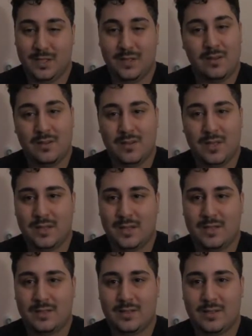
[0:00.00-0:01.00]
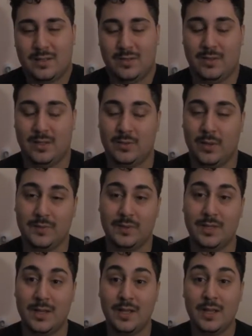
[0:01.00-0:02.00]
other than that, guys, that's all I have to
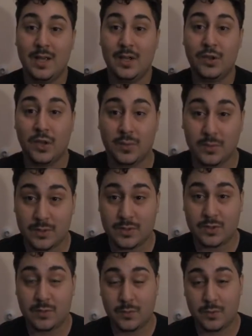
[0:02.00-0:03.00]
say. Thank you guys so much